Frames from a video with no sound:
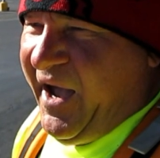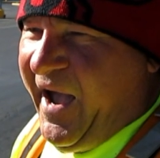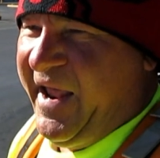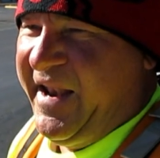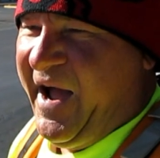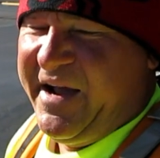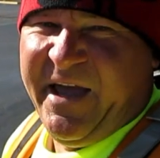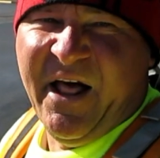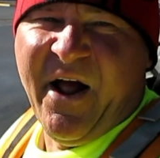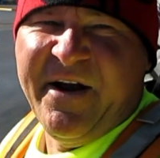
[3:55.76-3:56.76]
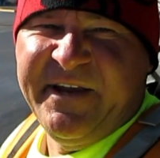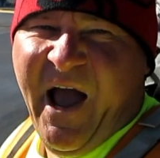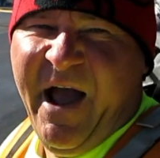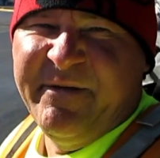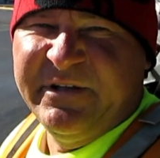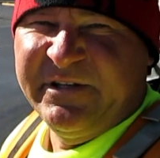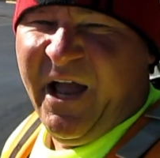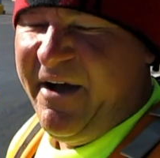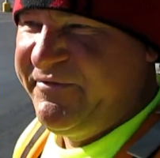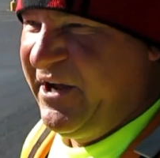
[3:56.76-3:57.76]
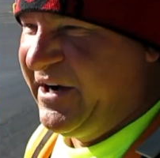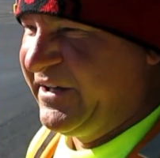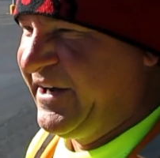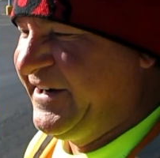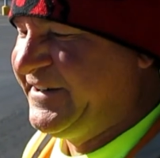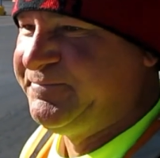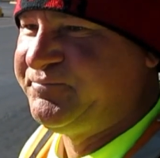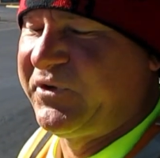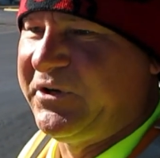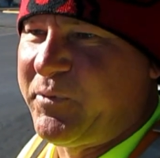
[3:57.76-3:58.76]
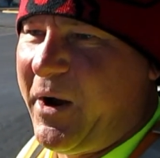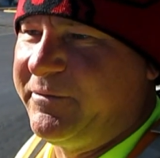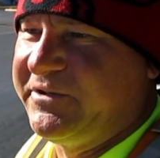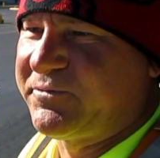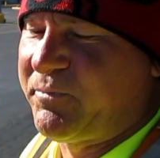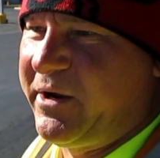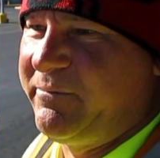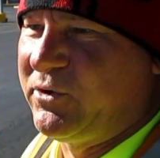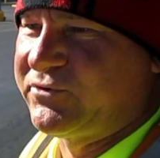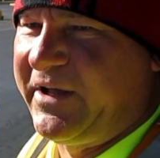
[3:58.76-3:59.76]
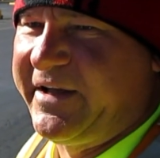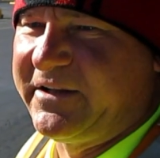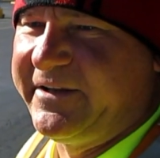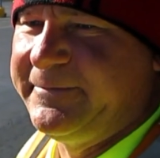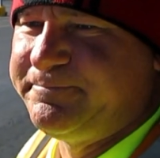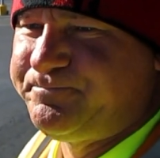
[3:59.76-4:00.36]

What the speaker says: and kill our time and stuff till probably spring, most likely.